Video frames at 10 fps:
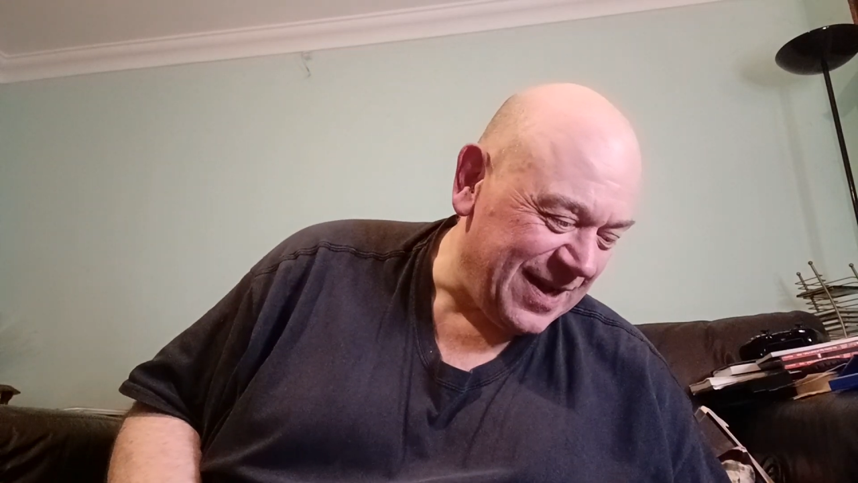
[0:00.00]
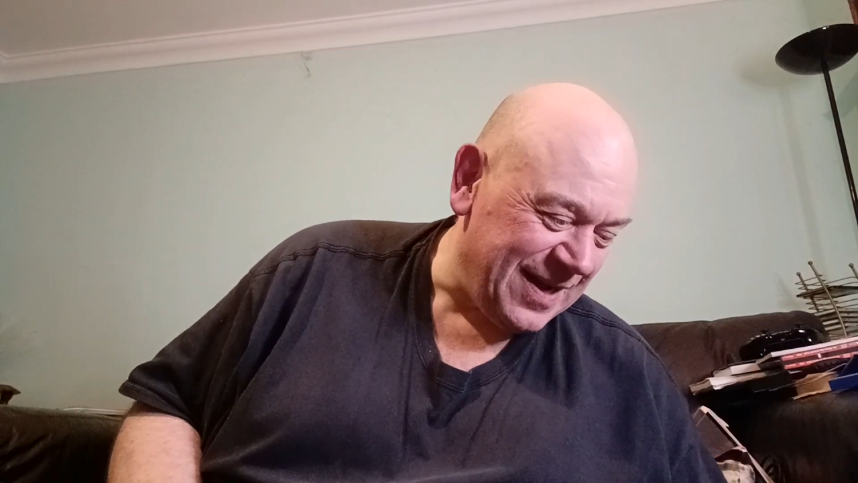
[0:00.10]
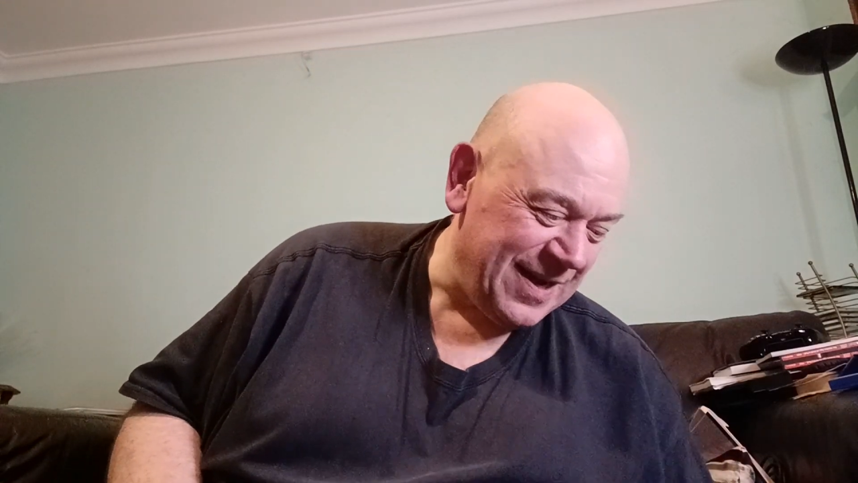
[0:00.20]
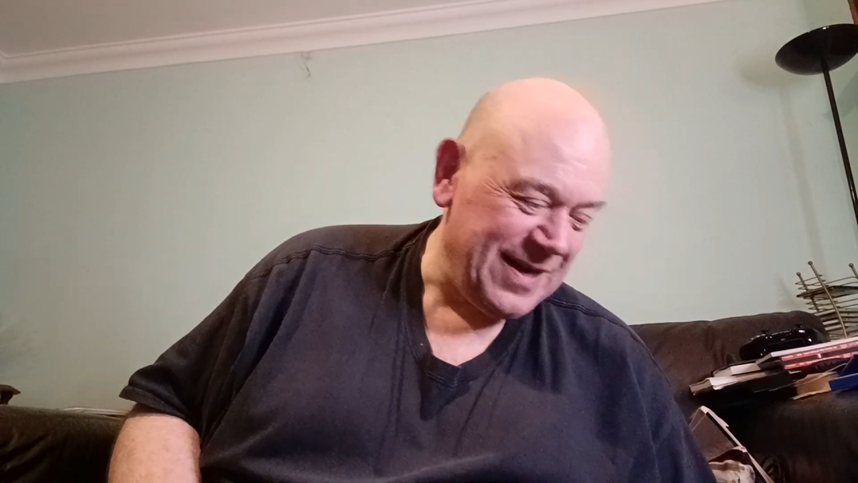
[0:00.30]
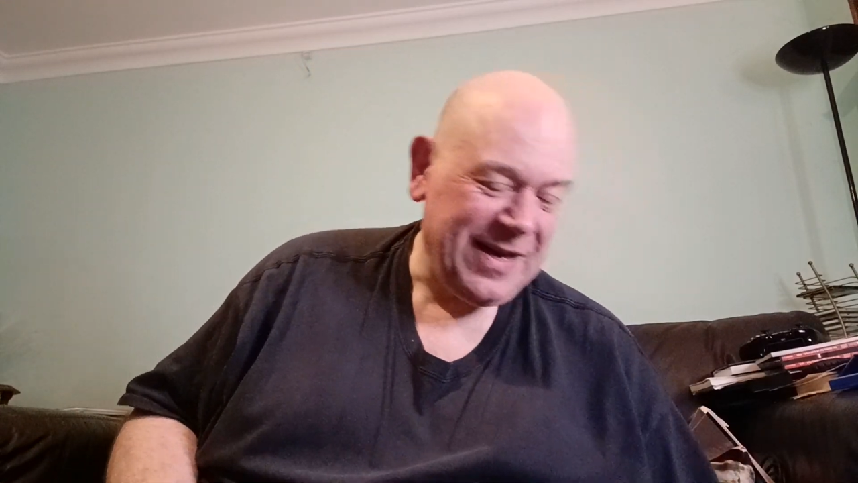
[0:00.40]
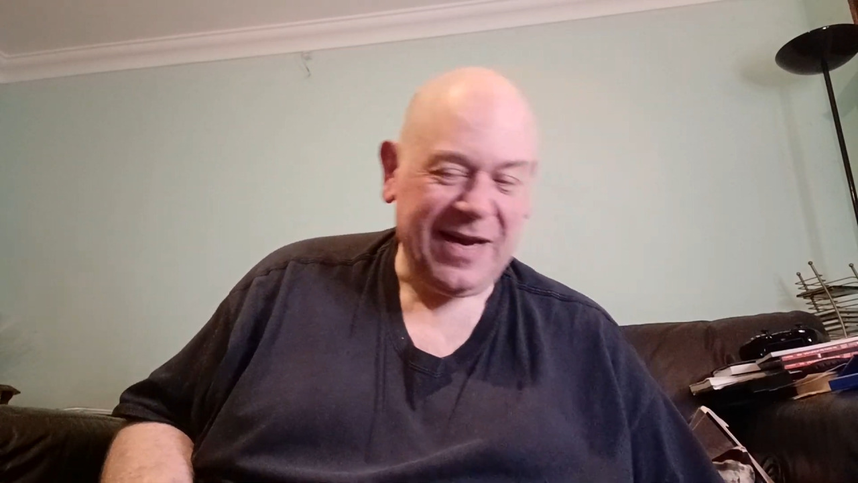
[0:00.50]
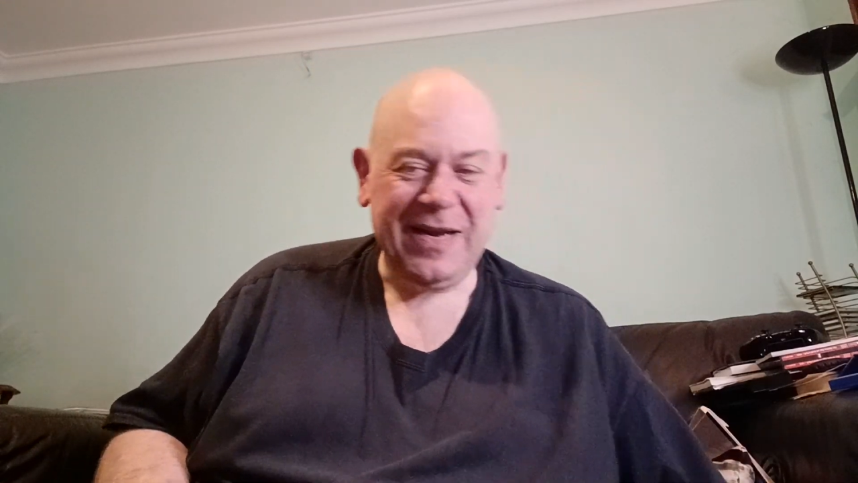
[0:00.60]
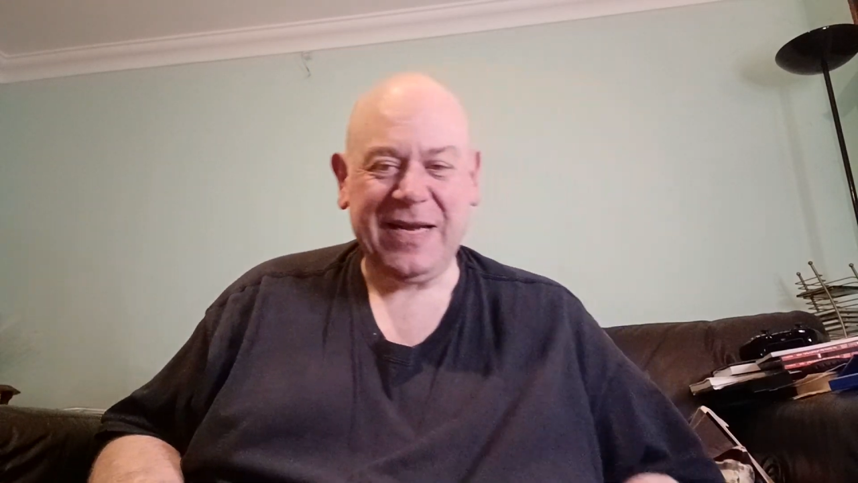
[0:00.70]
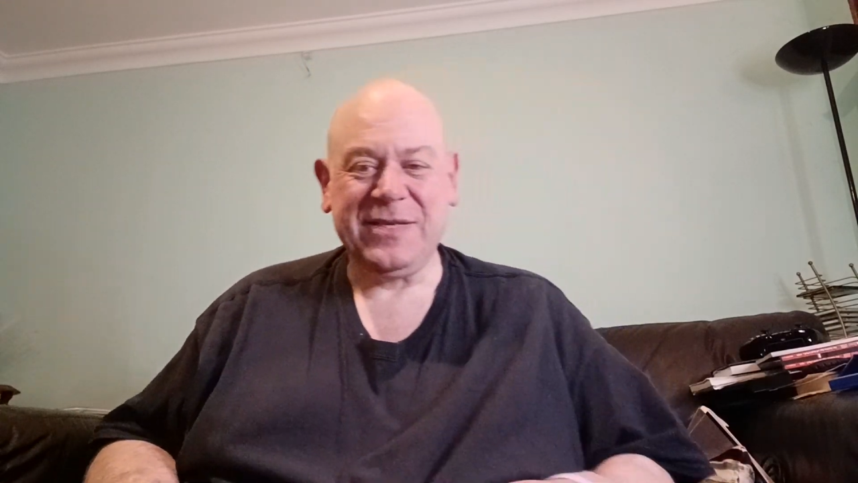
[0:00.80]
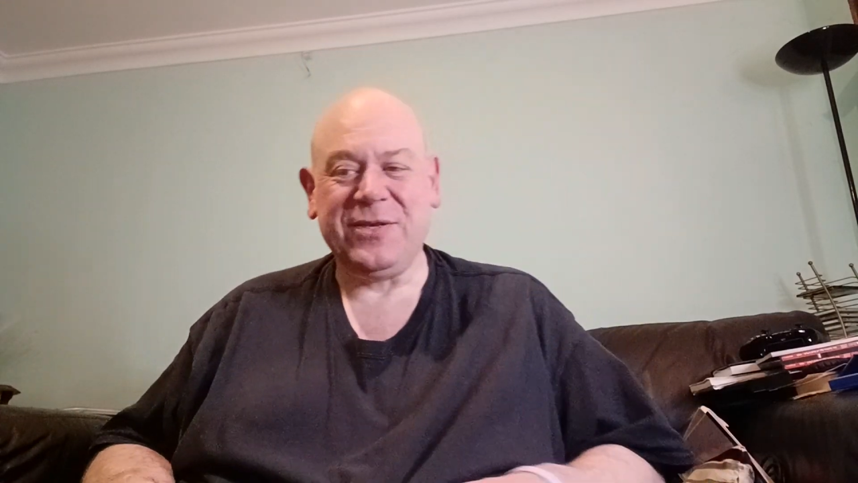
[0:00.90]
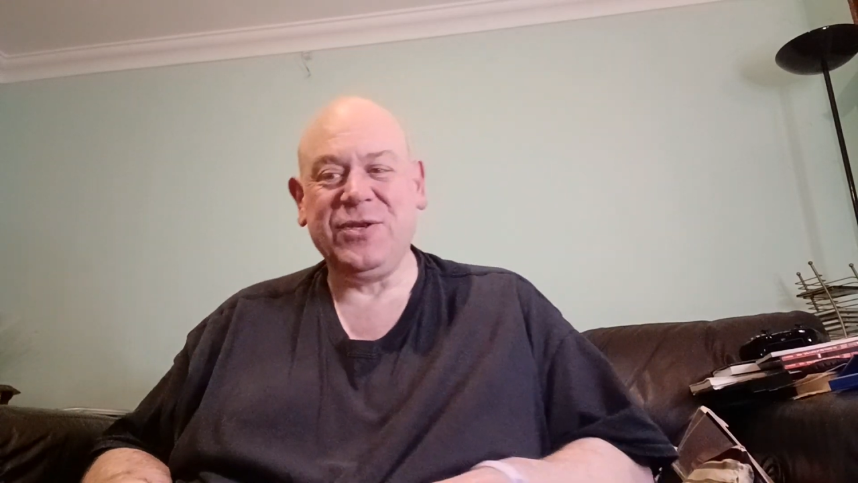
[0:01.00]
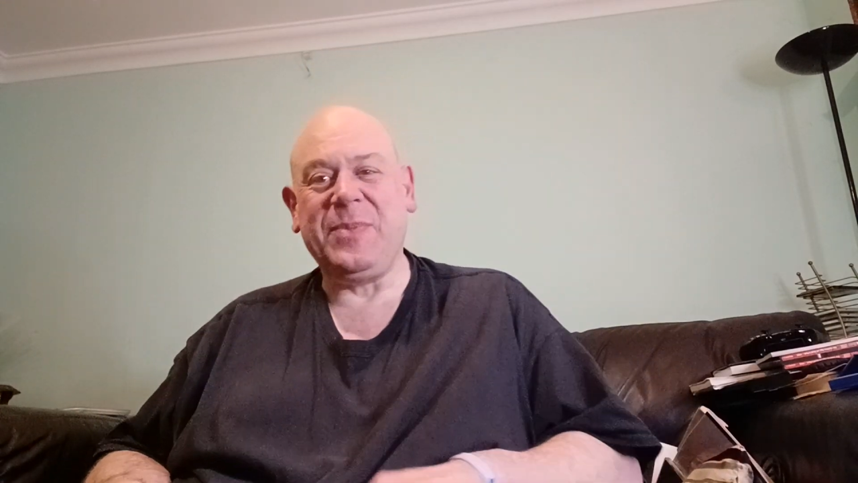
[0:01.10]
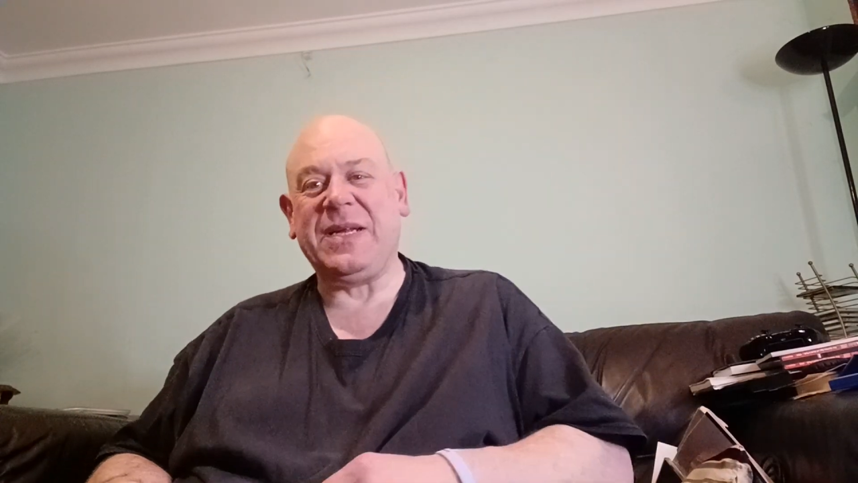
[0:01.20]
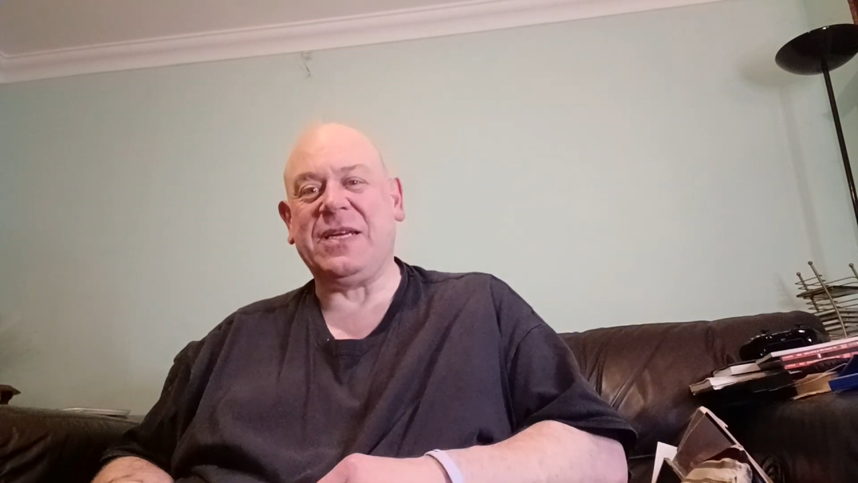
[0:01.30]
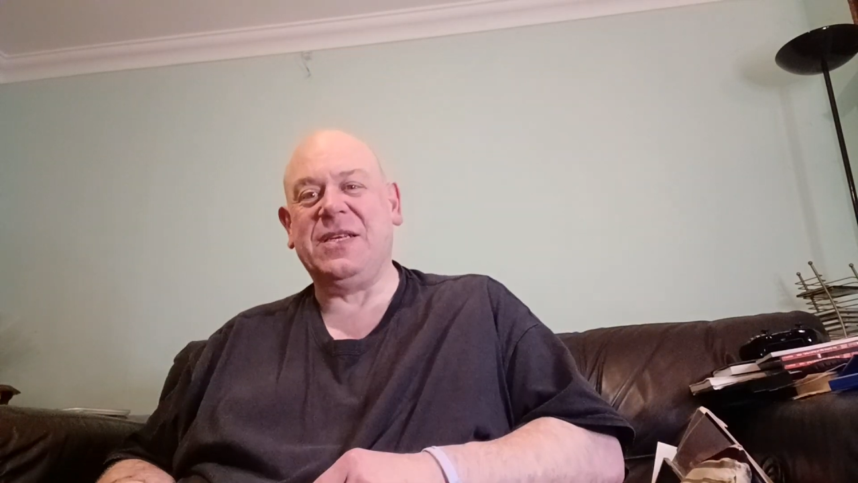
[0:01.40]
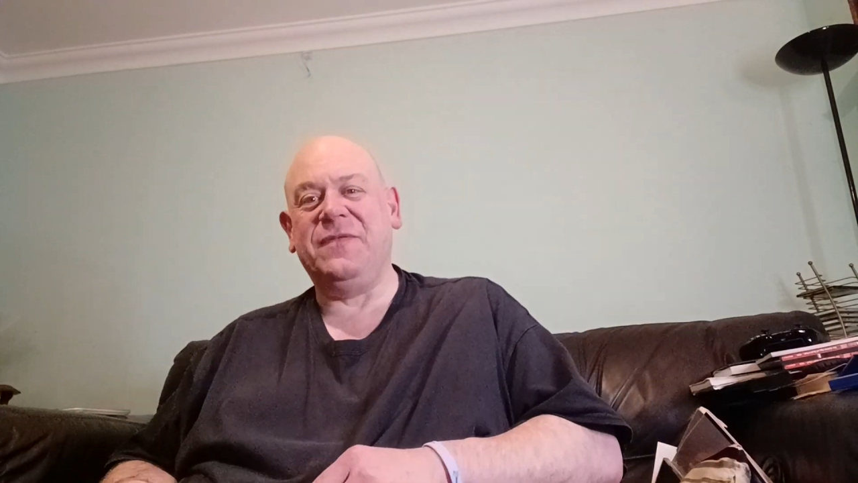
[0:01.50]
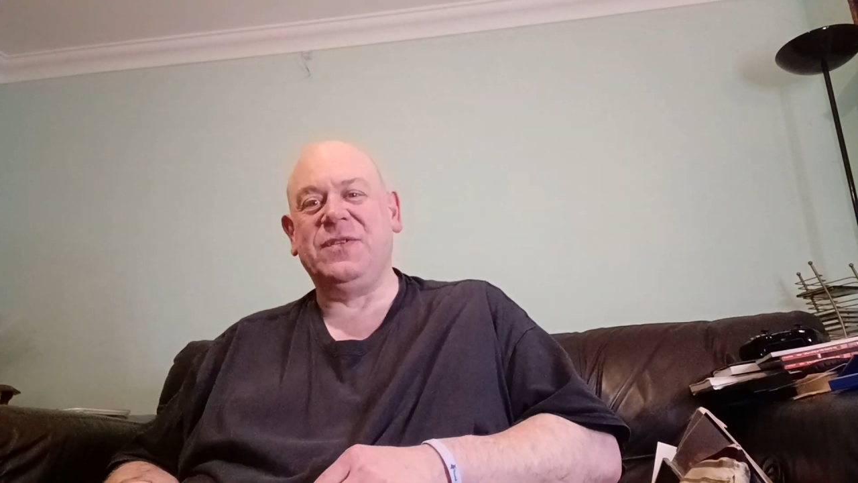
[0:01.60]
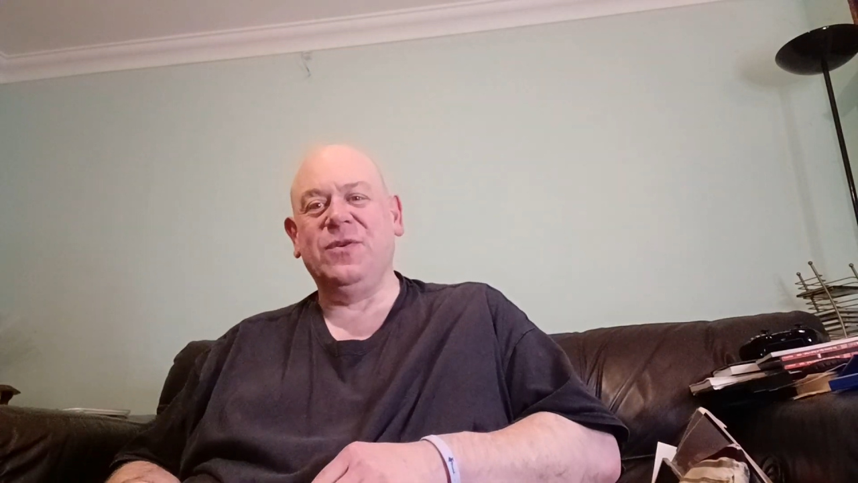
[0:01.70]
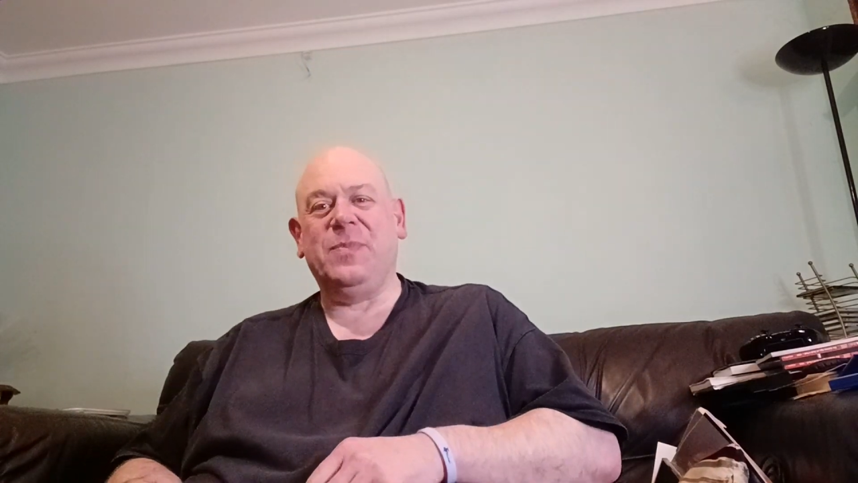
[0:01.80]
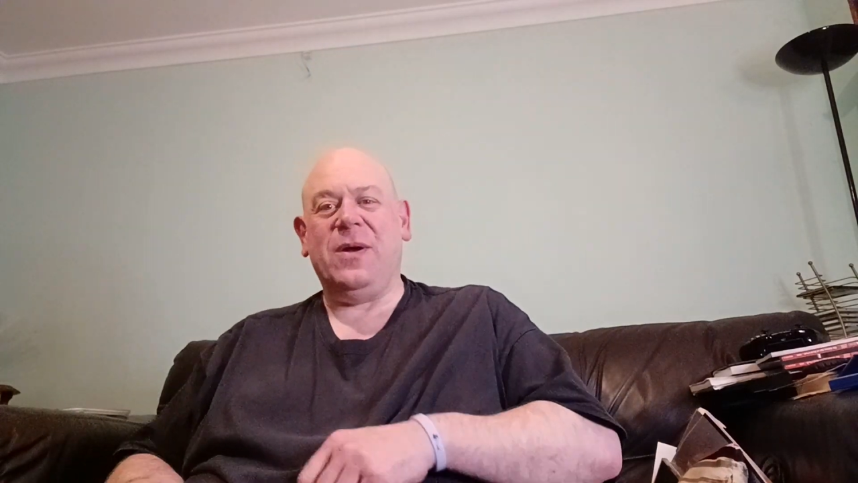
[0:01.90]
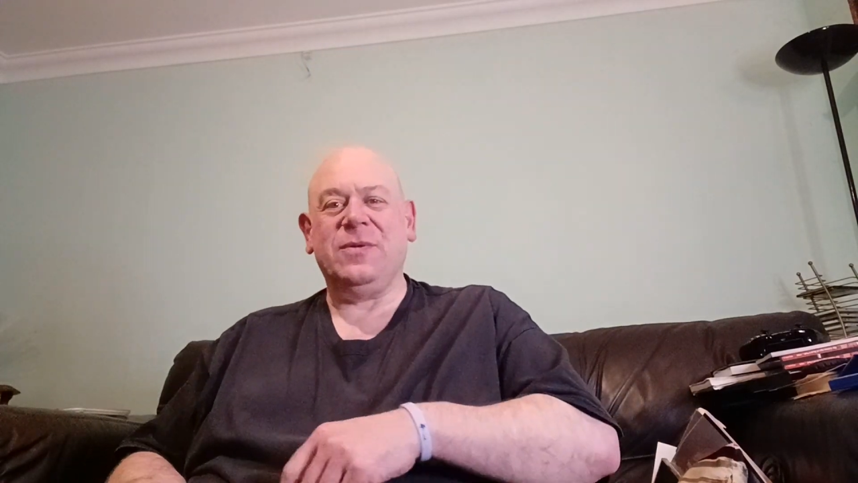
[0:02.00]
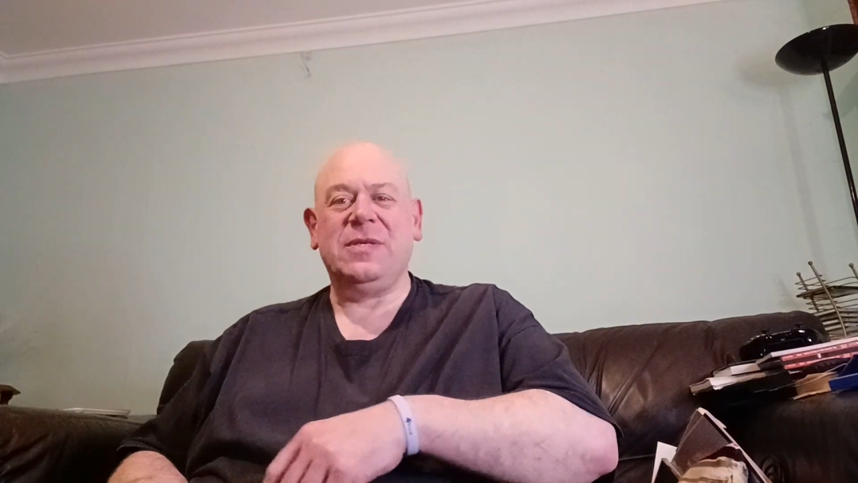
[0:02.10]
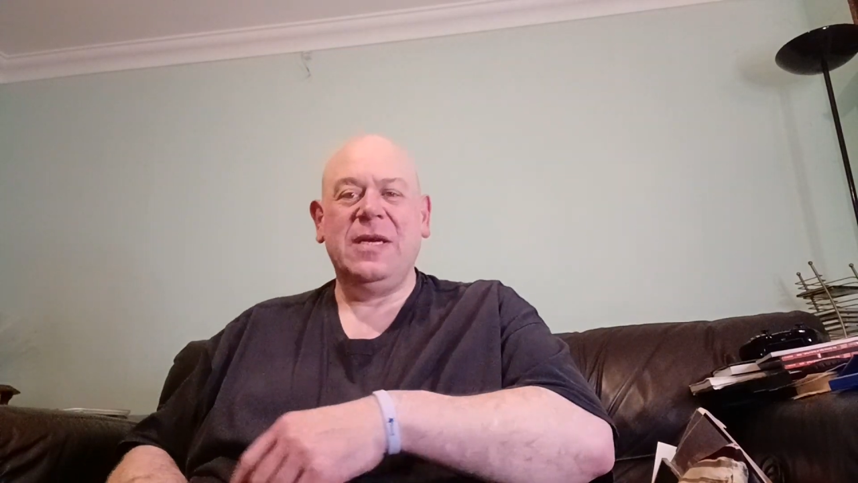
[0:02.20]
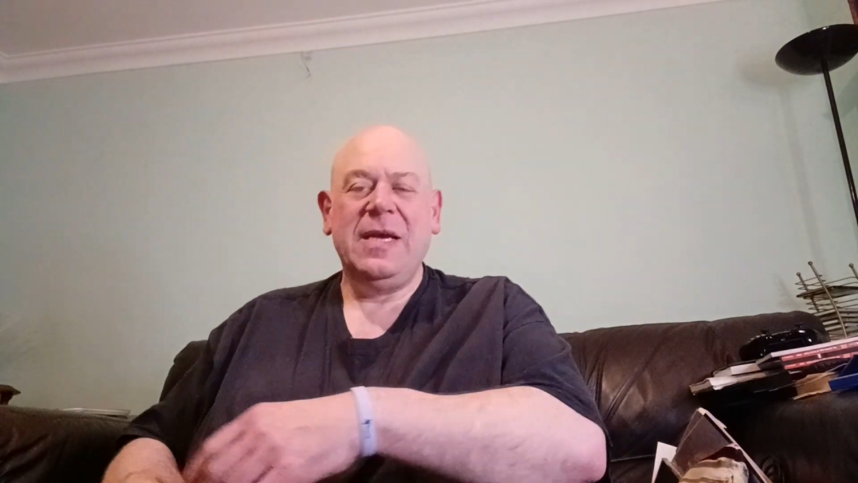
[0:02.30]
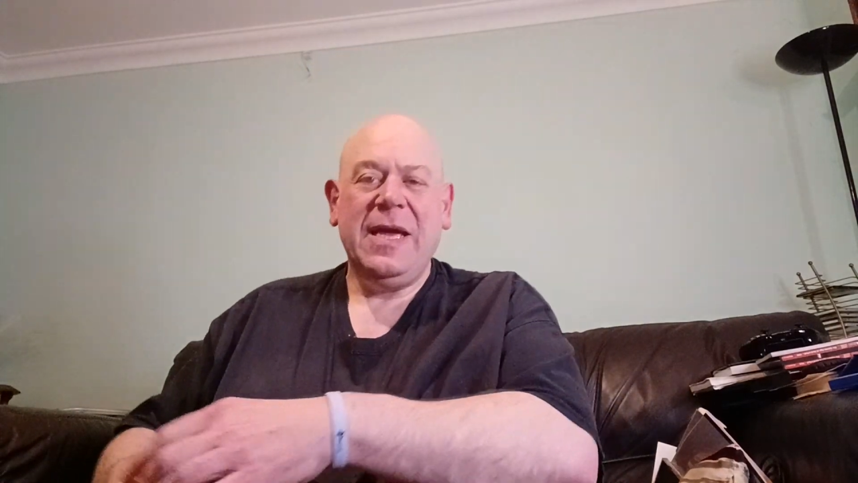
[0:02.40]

and that's not too bad actually for two pounds.